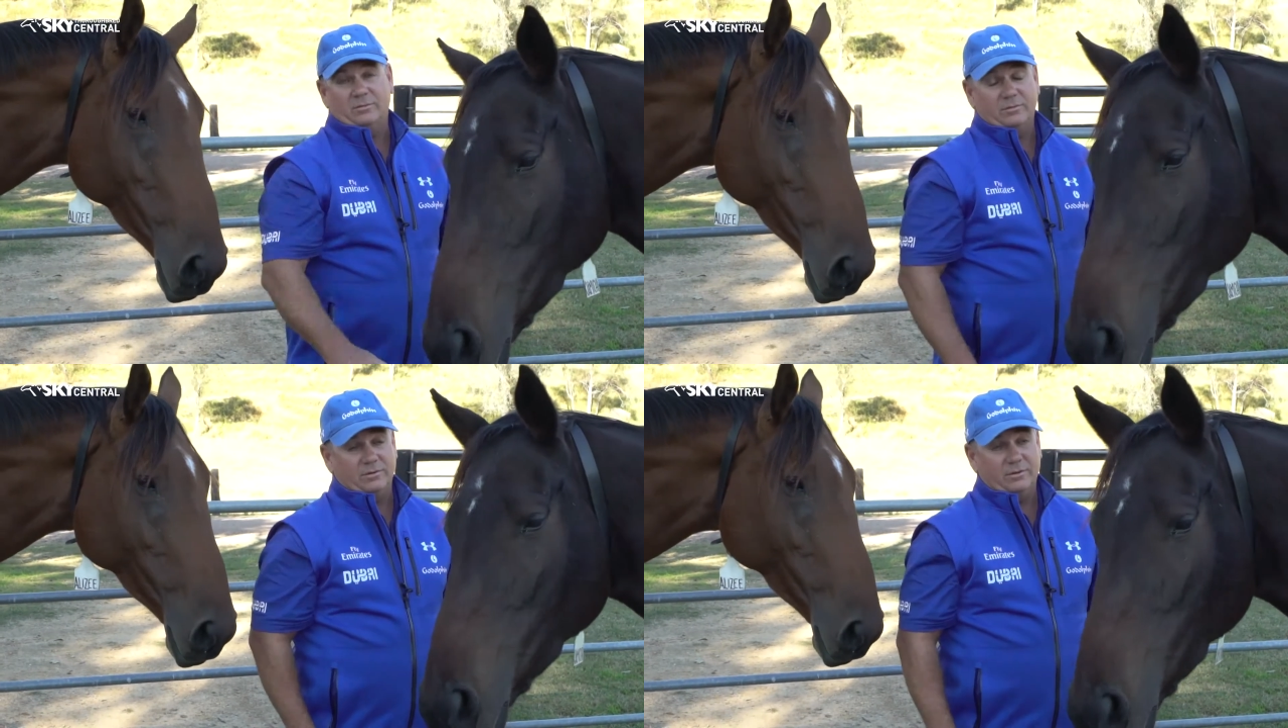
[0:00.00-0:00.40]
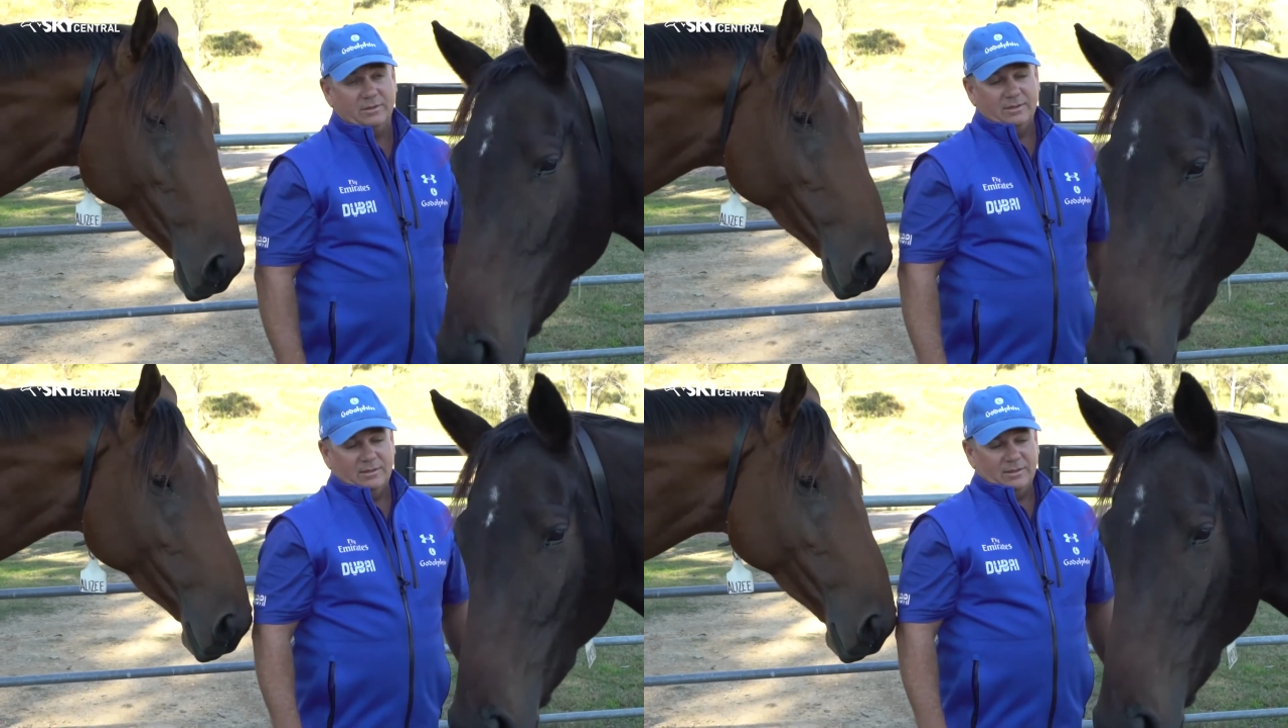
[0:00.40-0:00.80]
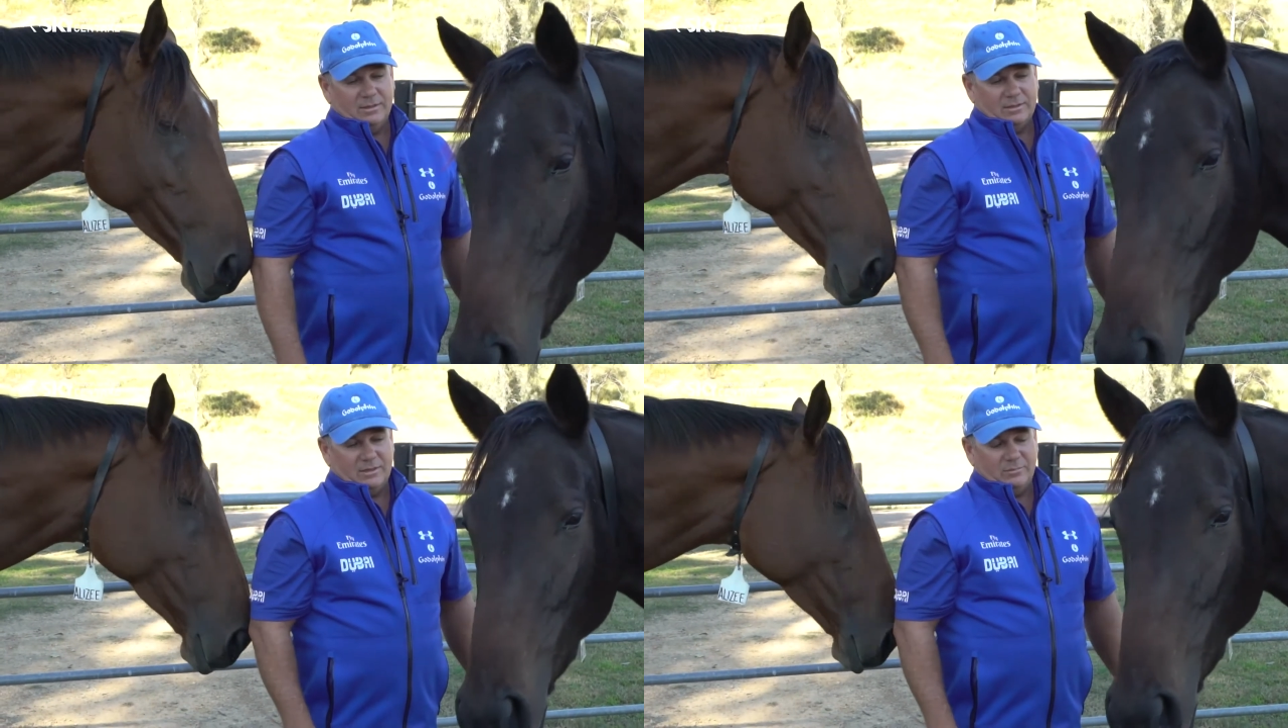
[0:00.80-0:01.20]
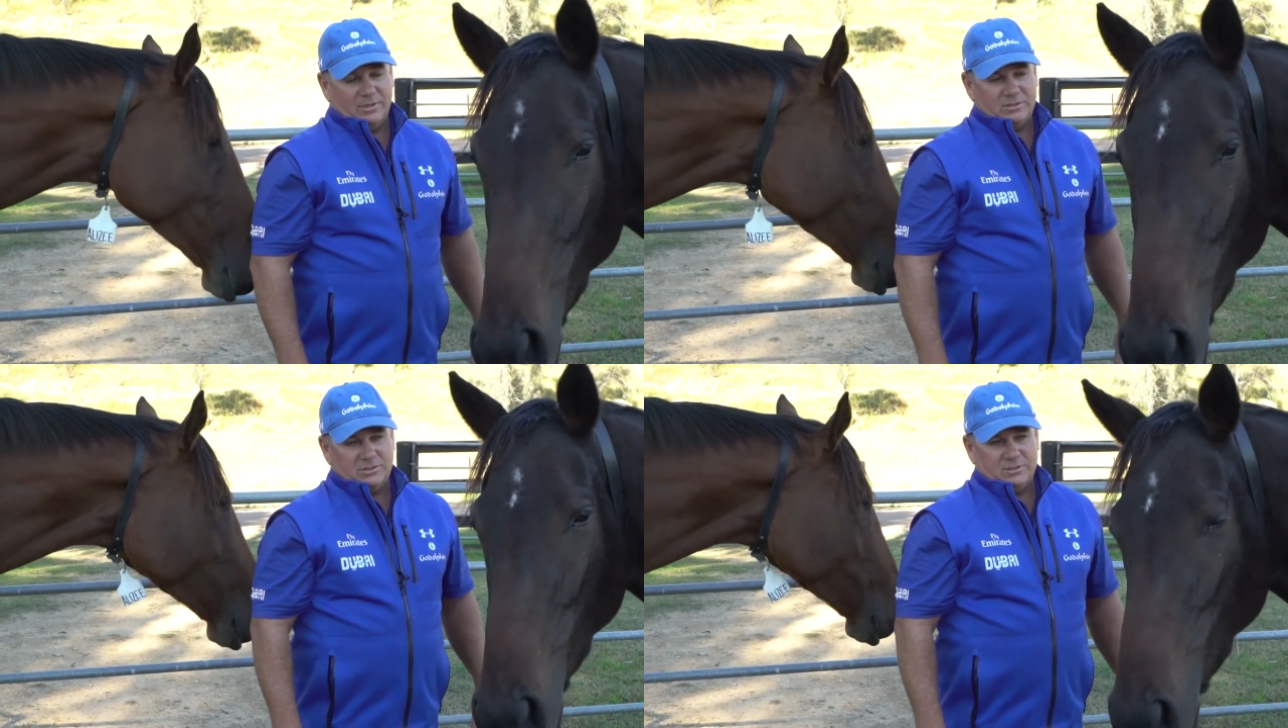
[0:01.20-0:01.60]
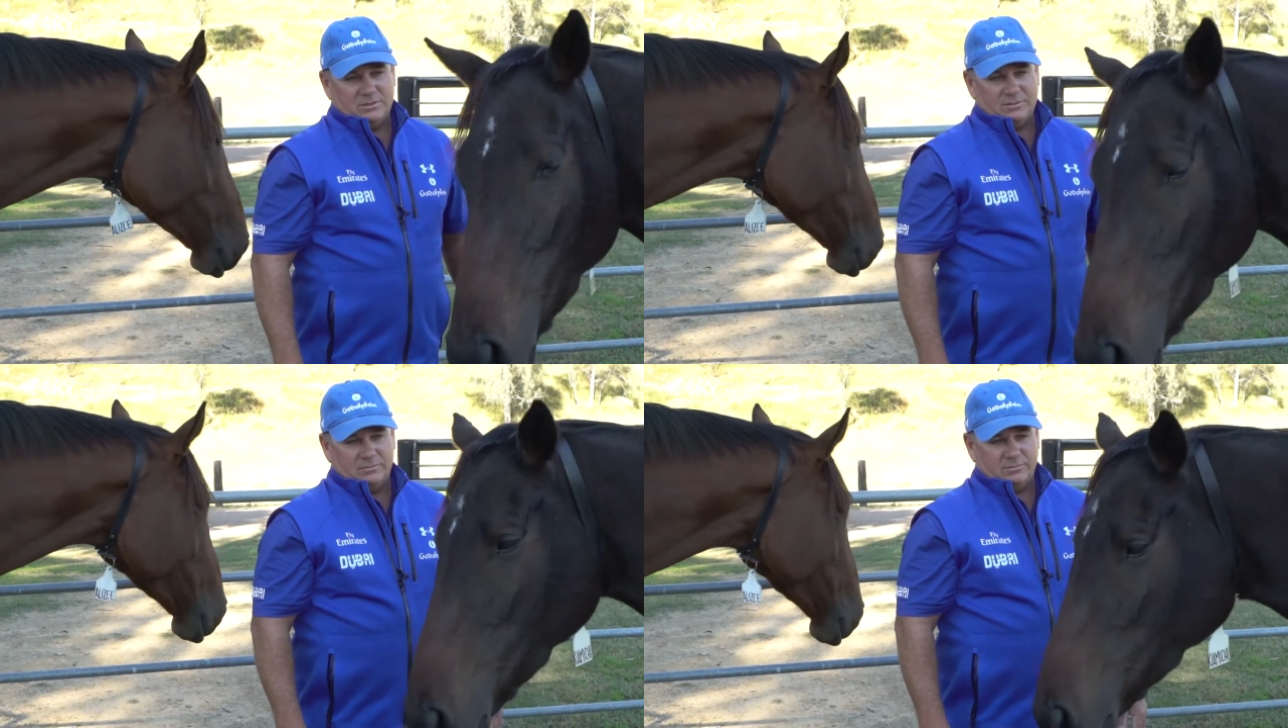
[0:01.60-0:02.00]
and it's an ongoing sort of
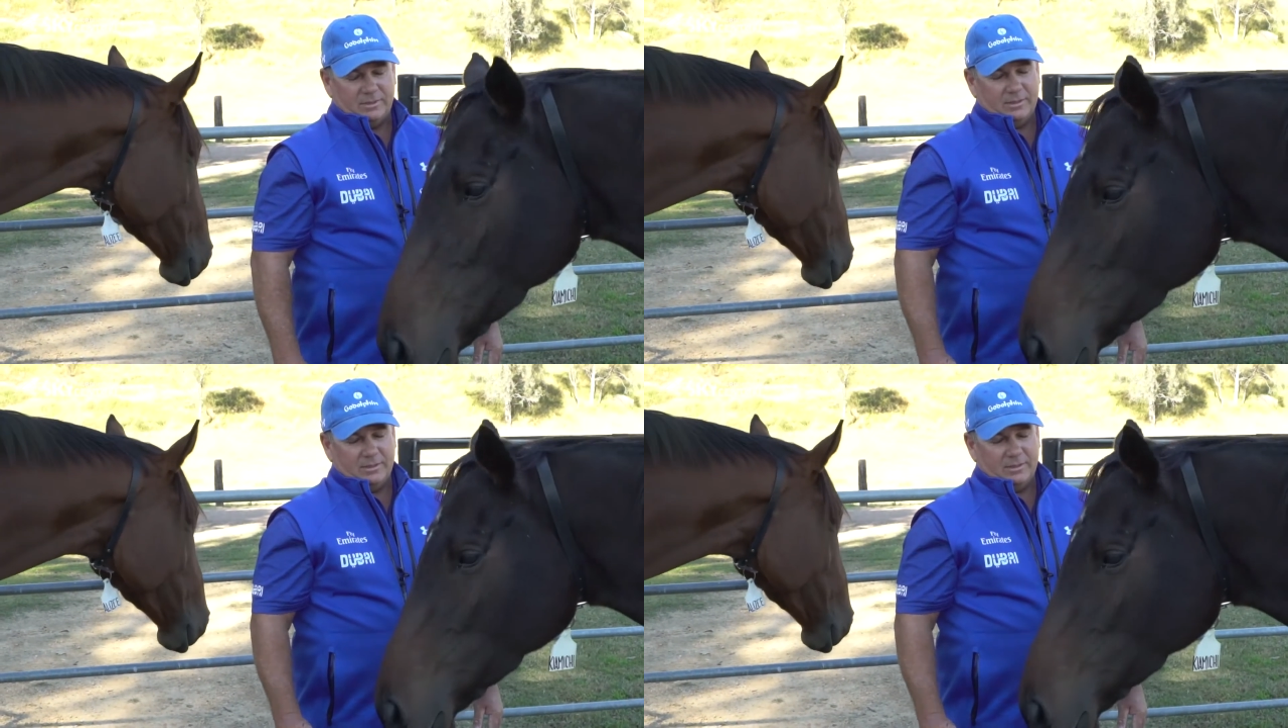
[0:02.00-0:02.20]
lifetime